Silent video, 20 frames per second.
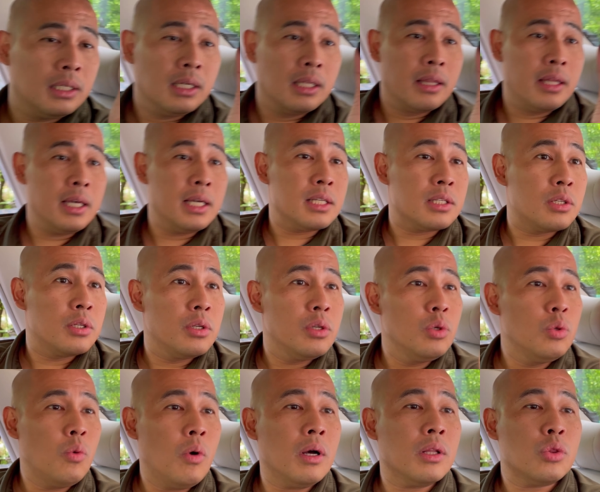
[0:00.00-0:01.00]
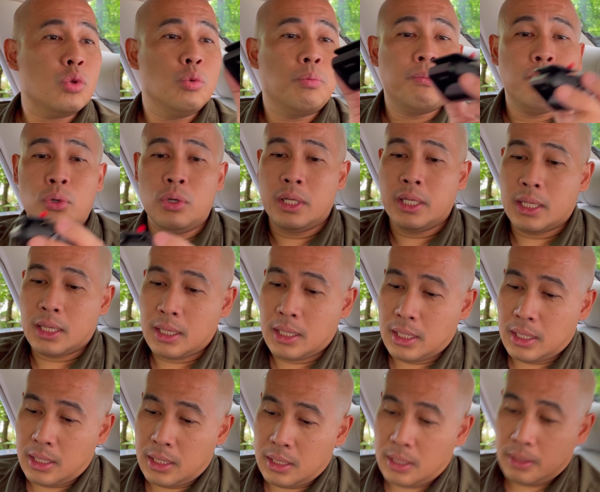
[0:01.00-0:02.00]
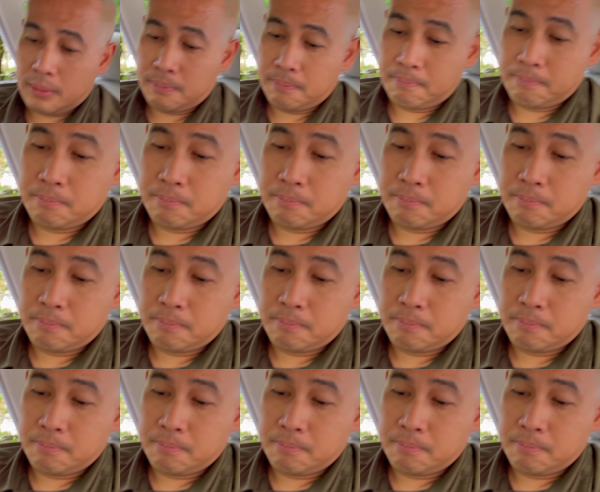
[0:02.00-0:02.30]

this, you want to put it um,